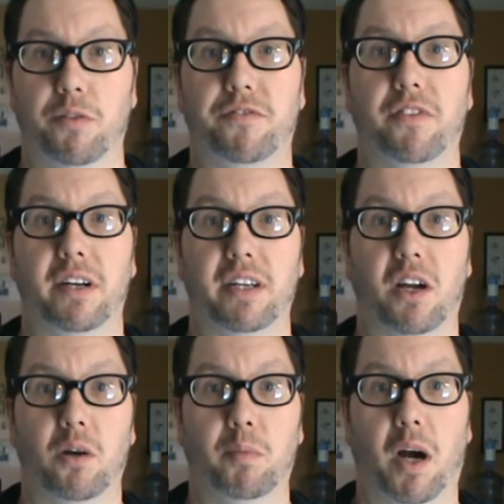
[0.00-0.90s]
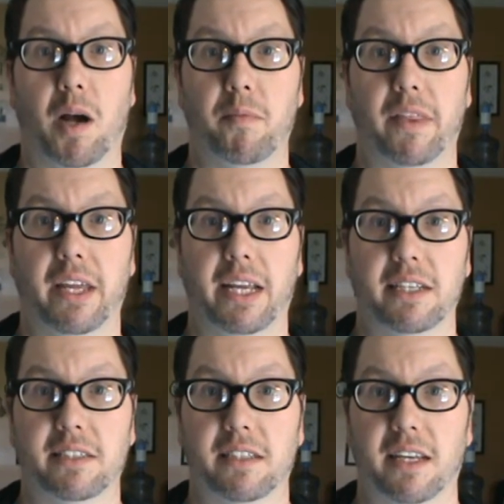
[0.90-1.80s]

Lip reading: Funko Pop things.